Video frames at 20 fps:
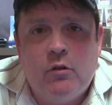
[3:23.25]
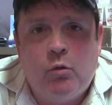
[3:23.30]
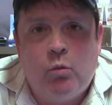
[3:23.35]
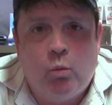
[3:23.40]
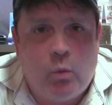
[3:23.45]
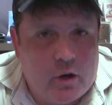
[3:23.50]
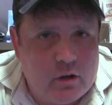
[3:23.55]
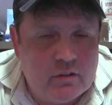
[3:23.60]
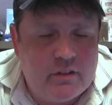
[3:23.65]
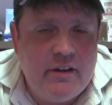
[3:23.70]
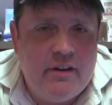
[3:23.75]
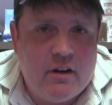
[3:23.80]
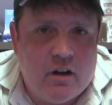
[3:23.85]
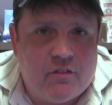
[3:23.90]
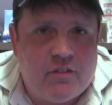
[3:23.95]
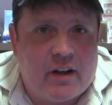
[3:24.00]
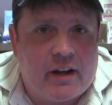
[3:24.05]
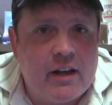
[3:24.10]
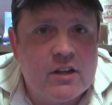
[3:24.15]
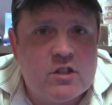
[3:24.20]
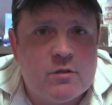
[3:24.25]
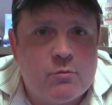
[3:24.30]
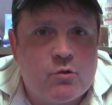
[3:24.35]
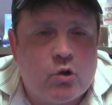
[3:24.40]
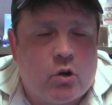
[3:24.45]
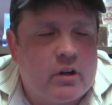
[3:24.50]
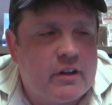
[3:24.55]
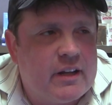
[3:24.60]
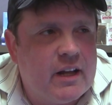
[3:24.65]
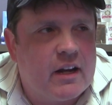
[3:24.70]
Weirdly enough, I guess I'm
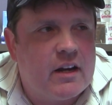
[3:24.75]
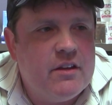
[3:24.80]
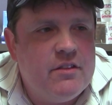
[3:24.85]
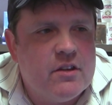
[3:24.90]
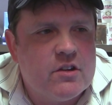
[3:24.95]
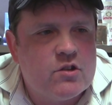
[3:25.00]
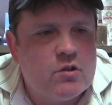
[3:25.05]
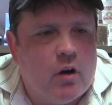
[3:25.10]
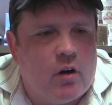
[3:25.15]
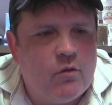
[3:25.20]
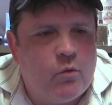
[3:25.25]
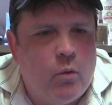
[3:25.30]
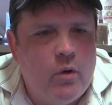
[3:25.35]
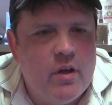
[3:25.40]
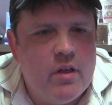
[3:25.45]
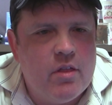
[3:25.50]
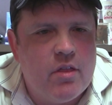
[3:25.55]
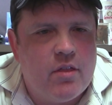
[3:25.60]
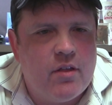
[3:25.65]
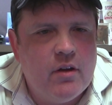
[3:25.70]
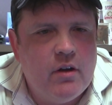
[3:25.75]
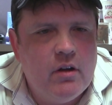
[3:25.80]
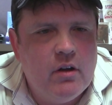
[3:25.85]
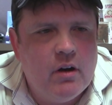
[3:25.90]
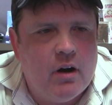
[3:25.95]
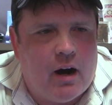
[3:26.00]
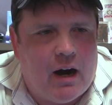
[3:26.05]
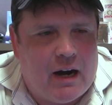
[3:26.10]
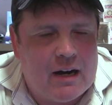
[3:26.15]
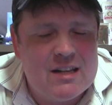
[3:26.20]
sort of kicking this off with,
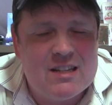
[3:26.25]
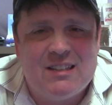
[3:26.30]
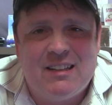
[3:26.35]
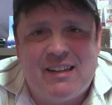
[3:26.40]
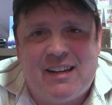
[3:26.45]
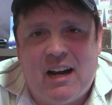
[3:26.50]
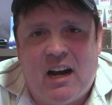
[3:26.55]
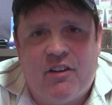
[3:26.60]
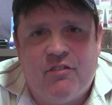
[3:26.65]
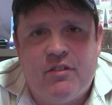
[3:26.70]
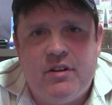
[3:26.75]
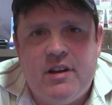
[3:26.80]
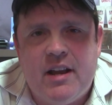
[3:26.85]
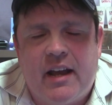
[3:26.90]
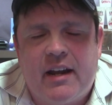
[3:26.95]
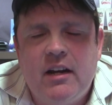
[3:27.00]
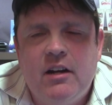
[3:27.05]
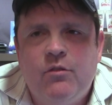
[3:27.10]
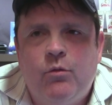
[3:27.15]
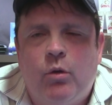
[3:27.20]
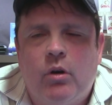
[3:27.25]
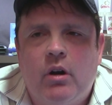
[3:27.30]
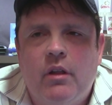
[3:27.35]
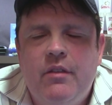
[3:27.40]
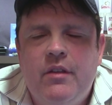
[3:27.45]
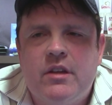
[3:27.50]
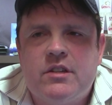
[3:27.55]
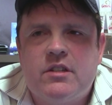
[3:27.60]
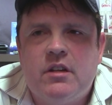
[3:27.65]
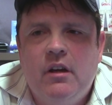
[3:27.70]
honestly, kind of a negative one on
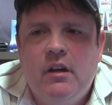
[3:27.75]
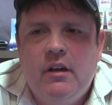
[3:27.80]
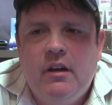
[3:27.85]
this.